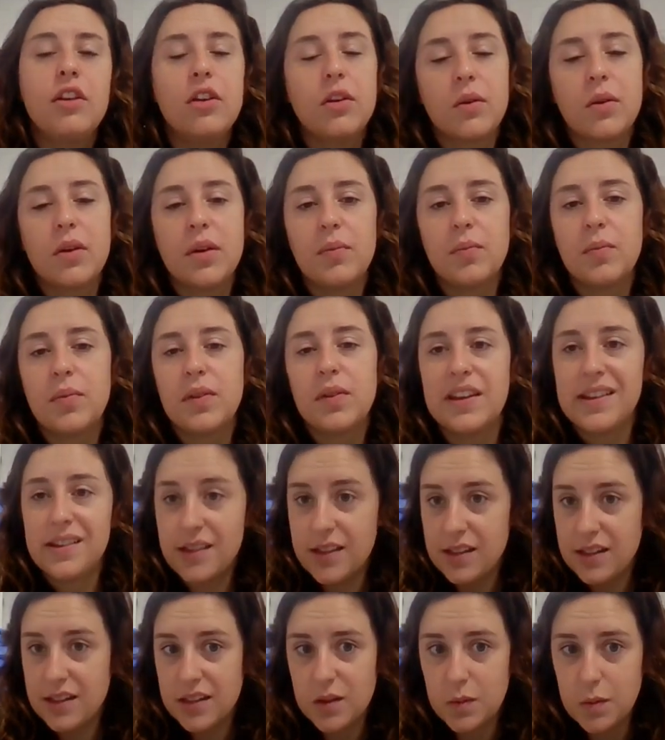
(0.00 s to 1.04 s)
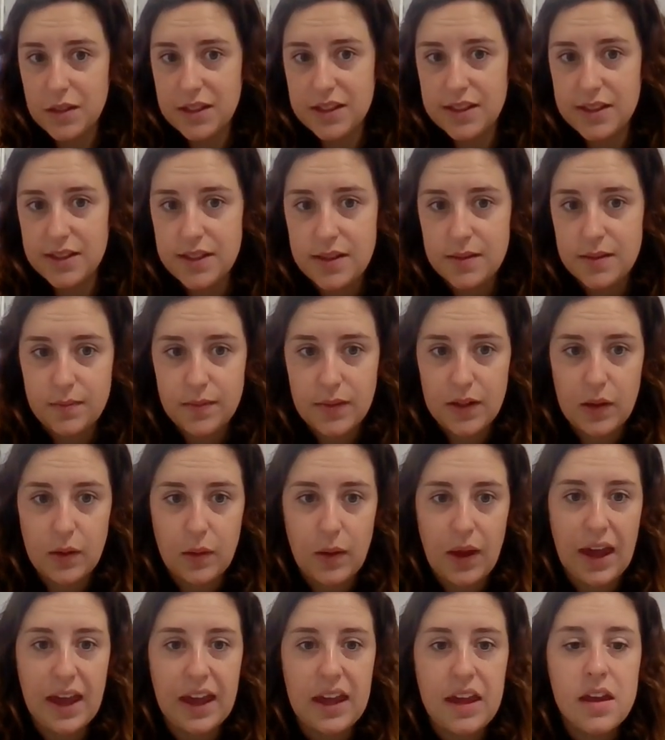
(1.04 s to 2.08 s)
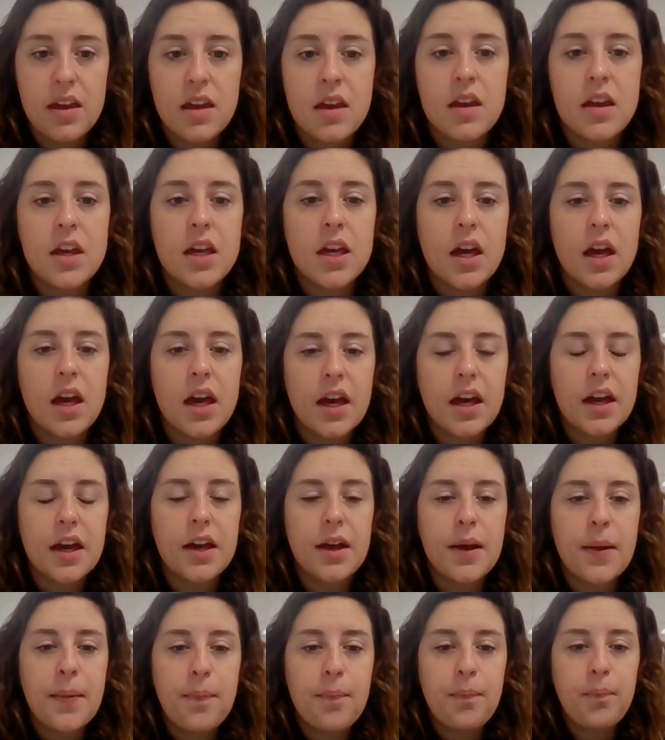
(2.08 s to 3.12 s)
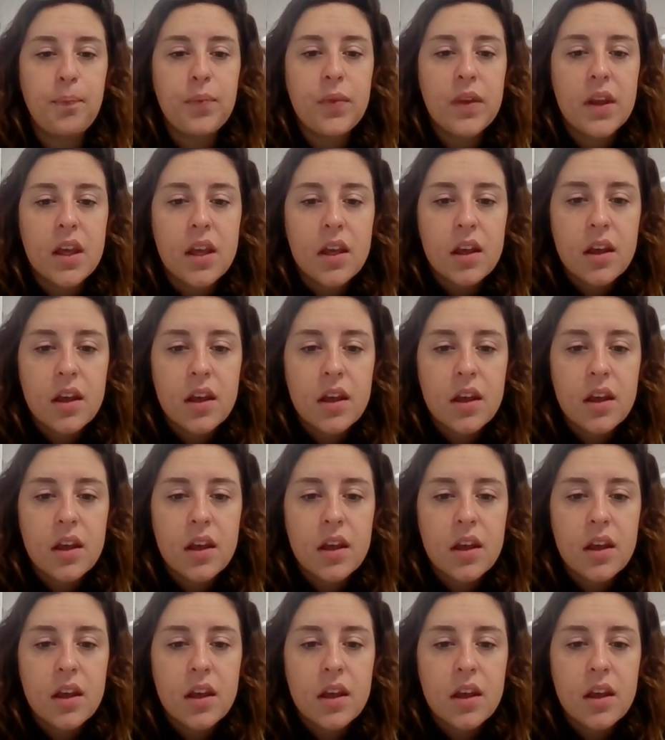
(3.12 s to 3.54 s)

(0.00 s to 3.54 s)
you complete this quiz, okay? Let